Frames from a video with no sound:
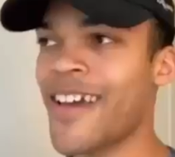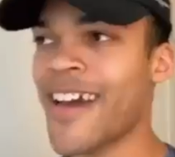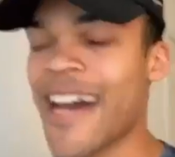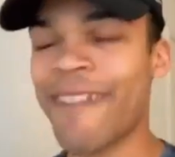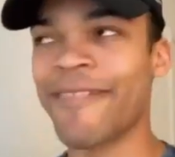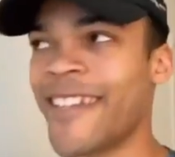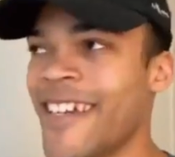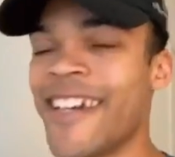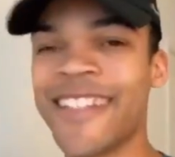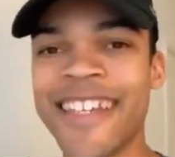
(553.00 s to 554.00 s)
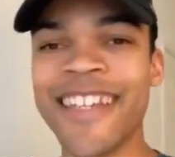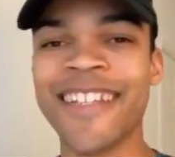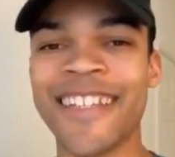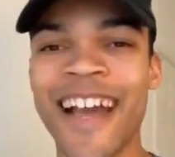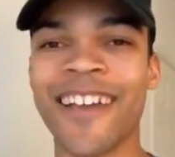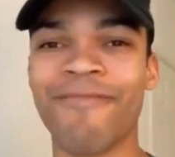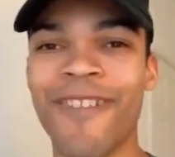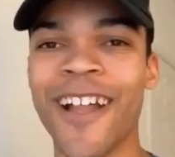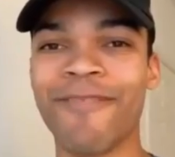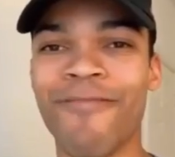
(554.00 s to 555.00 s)
I've been tick-tocking
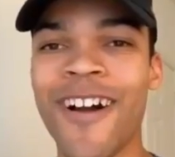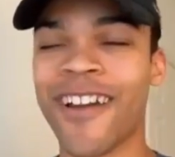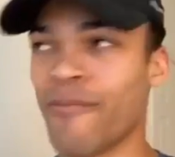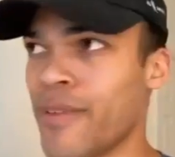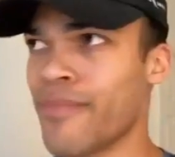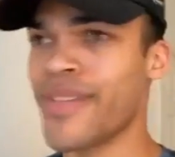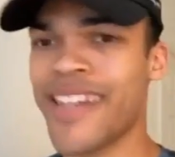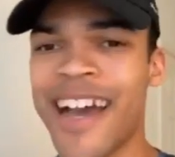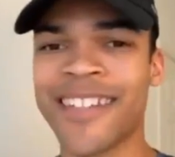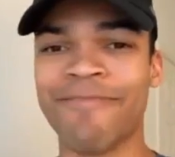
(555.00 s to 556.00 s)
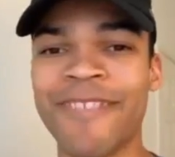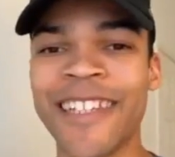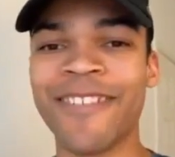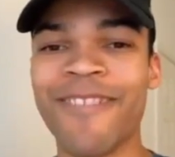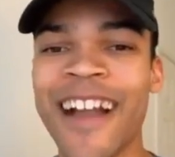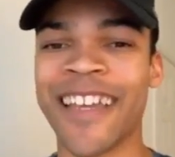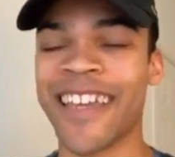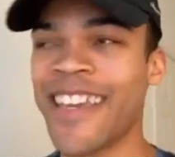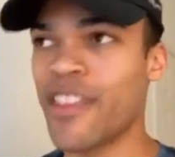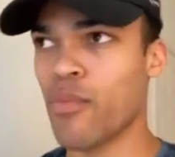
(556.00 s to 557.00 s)
while I'm walking with my docs and Millie
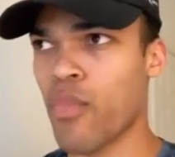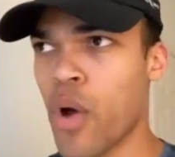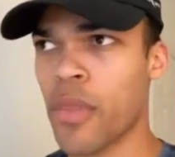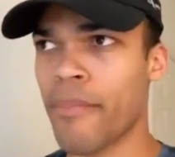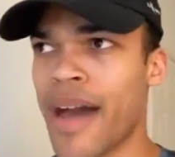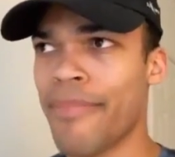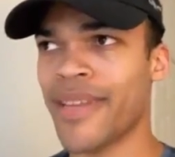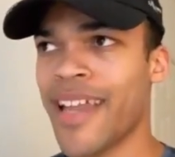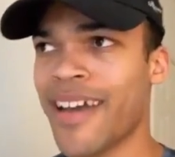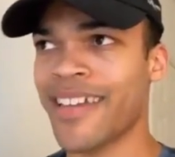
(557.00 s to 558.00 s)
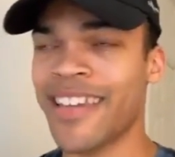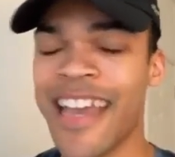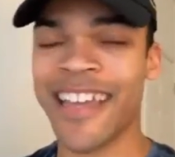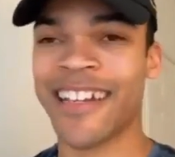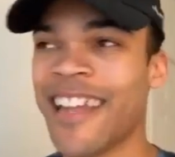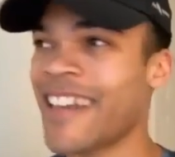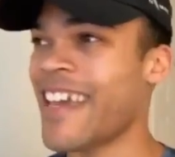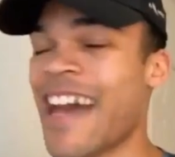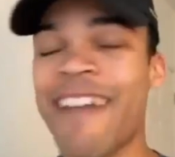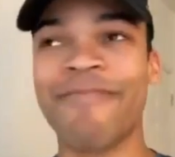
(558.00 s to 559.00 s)
rocking. Hit the wall and pop and lock it like a clock.
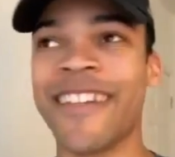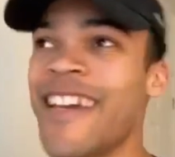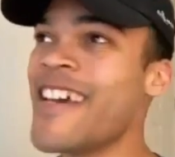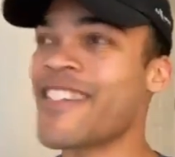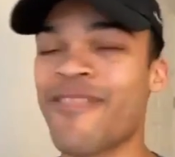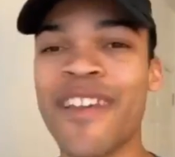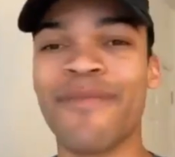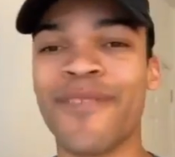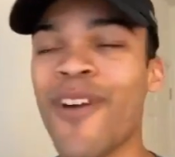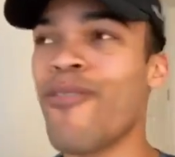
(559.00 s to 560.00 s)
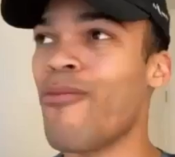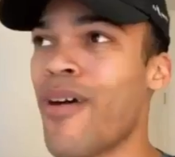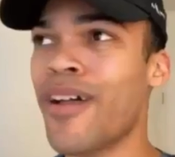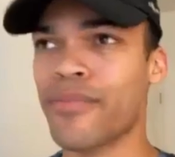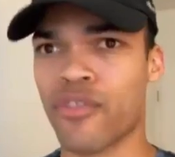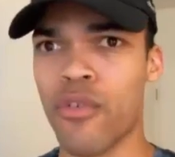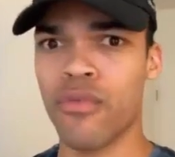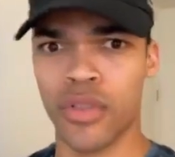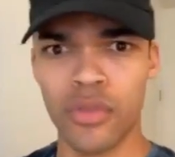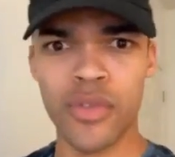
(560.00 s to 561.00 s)
Yeah, I've been straight flowing while I'm
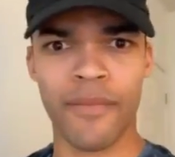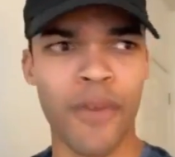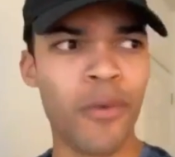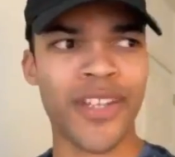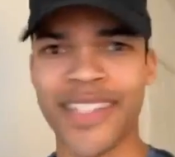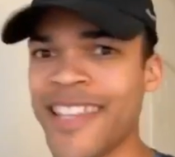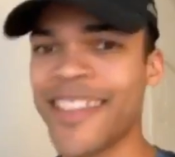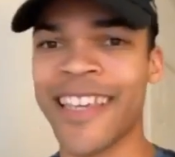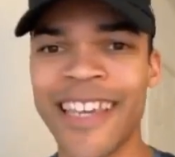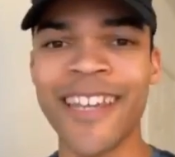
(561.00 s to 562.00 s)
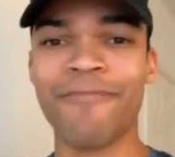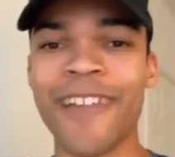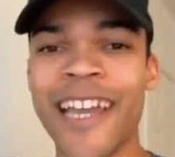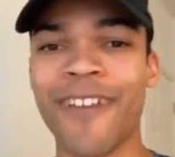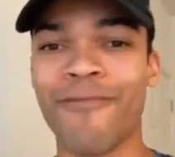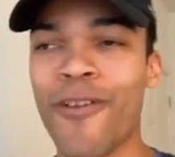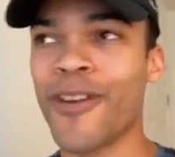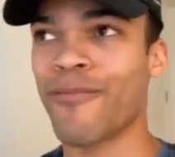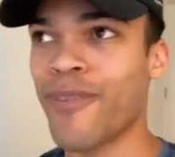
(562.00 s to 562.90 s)
scrolling. Losing focus, hit the get up like I rode it.